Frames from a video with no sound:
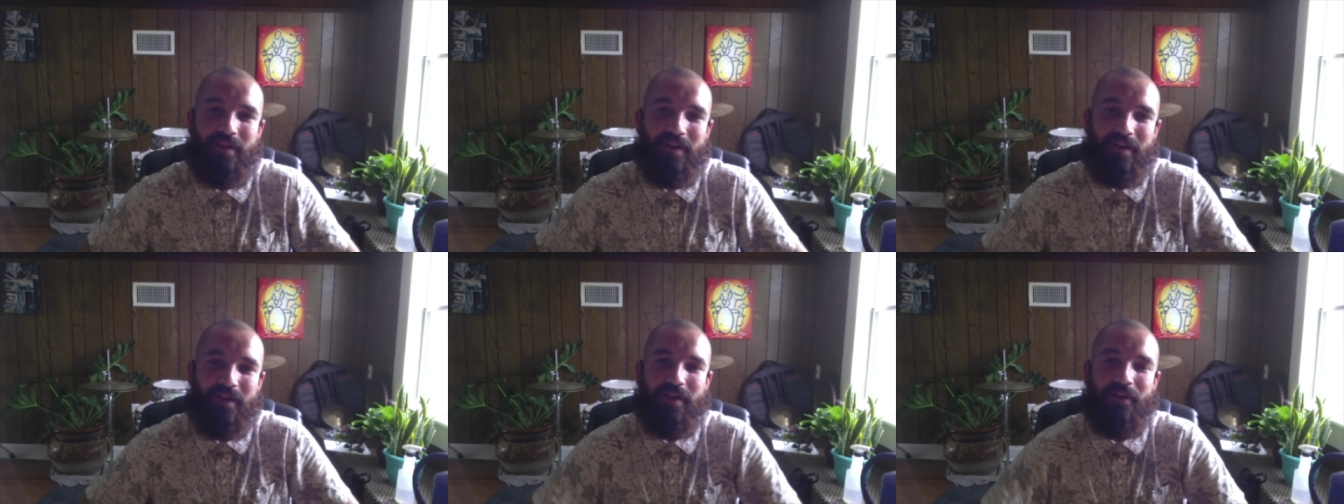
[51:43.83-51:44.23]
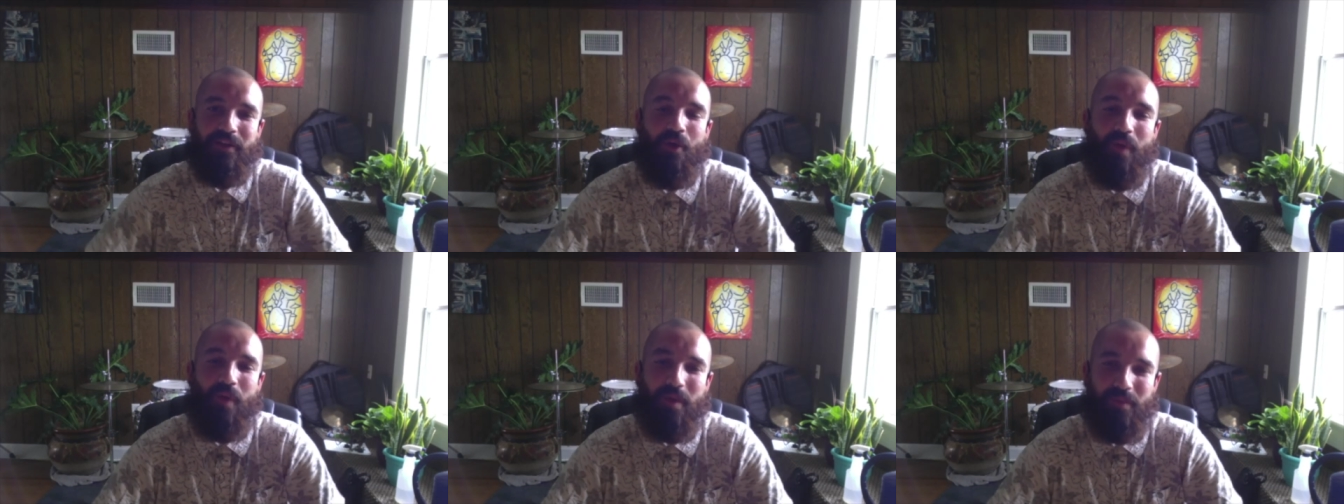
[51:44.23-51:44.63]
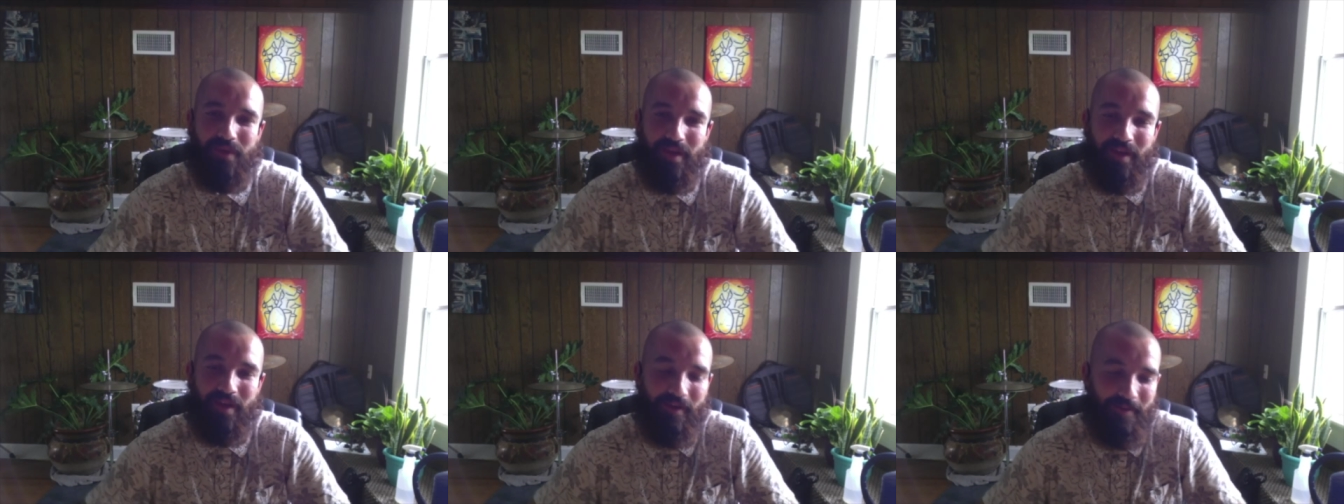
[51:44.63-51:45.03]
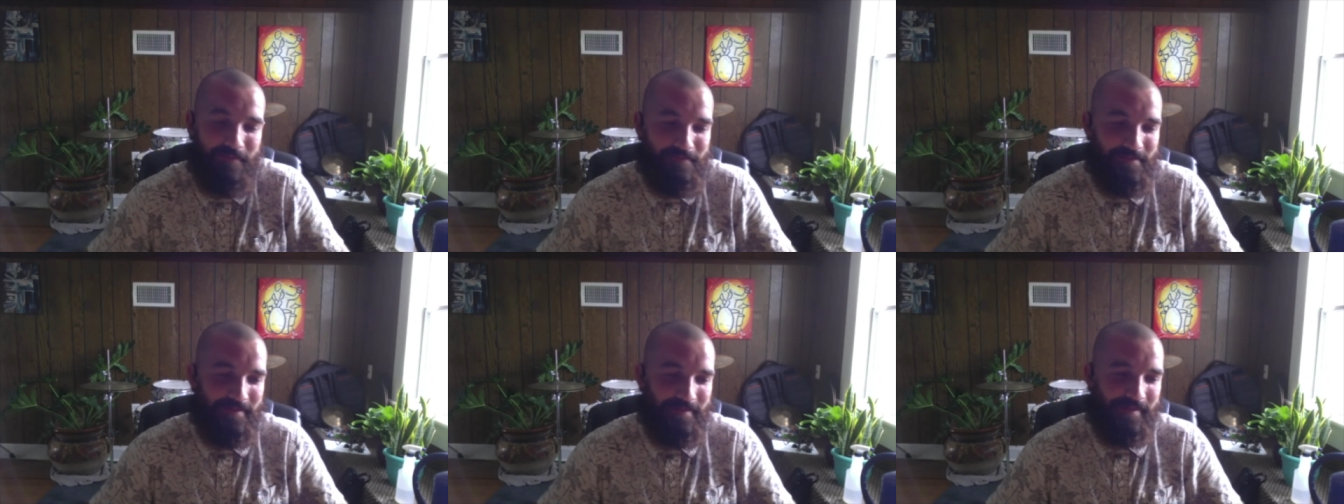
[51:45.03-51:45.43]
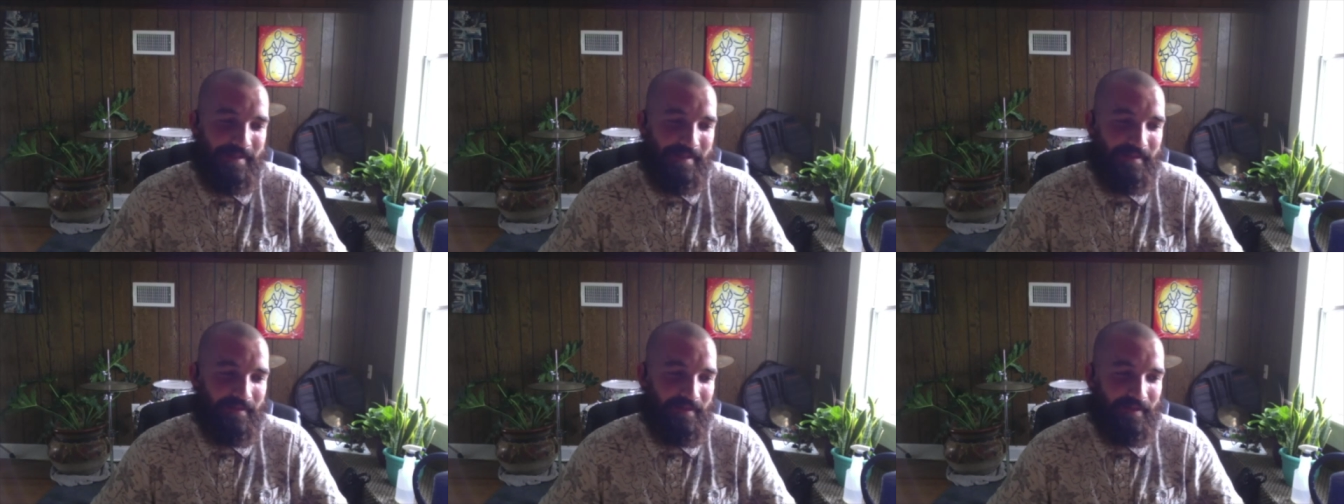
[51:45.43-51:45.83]
uh, Noé Pierre
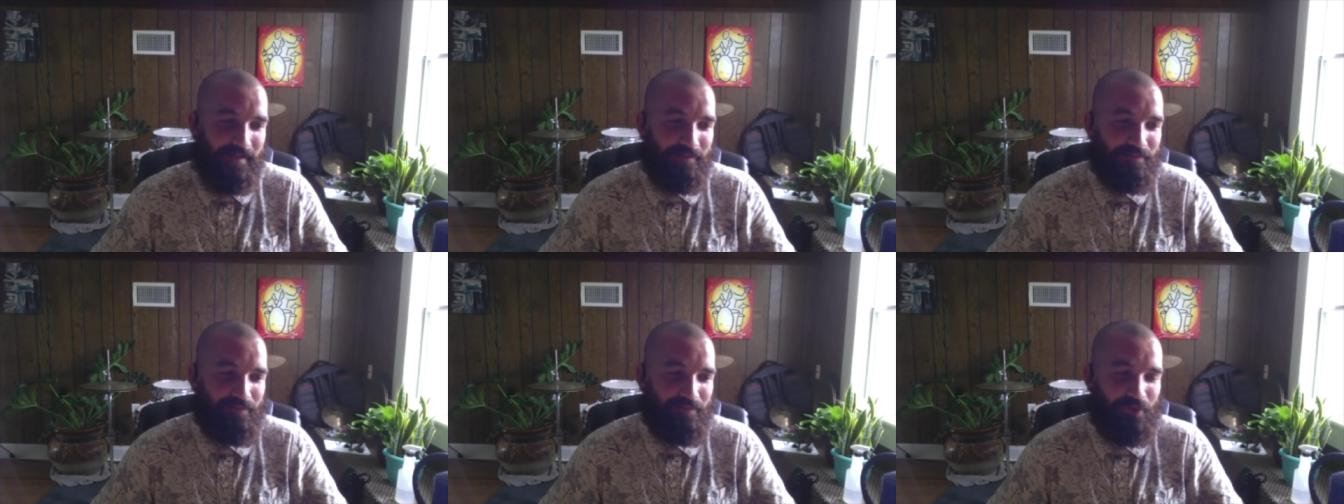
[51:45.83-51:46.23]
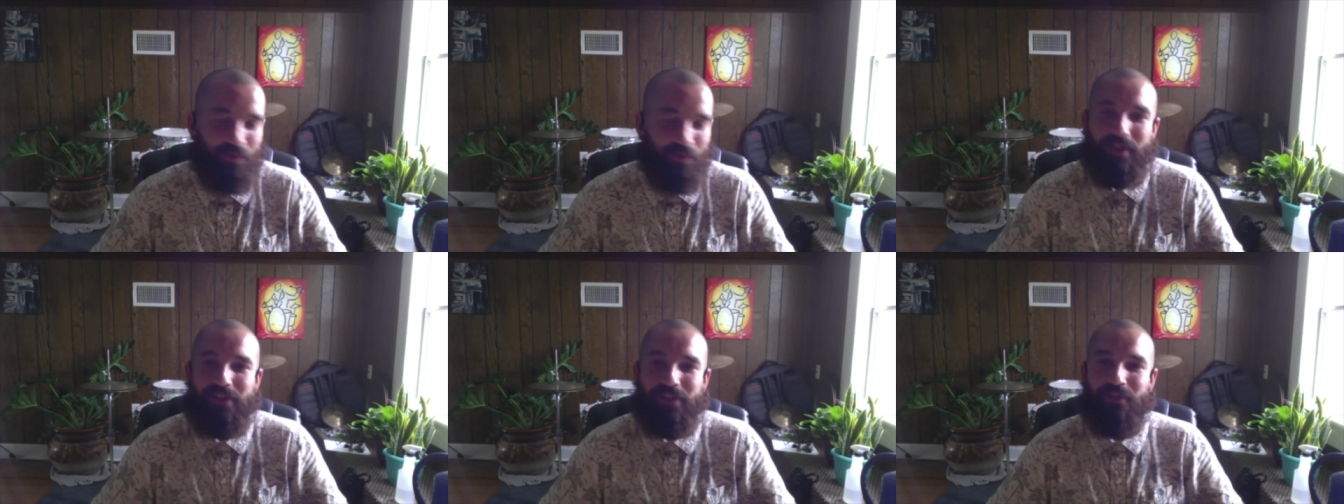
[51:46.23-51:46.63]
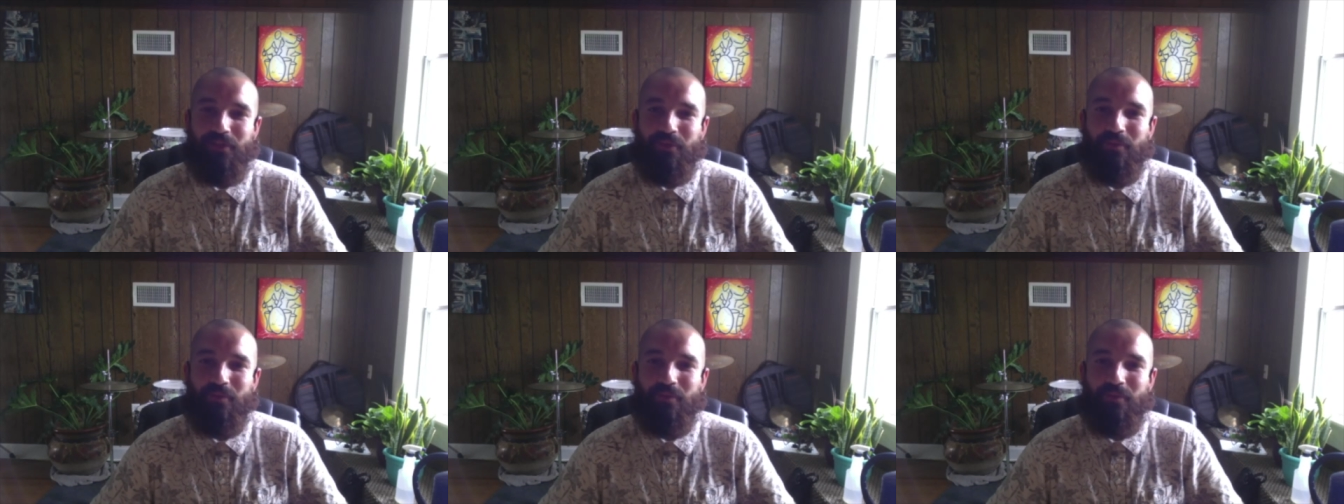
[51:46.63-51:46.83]
um, shortly soon.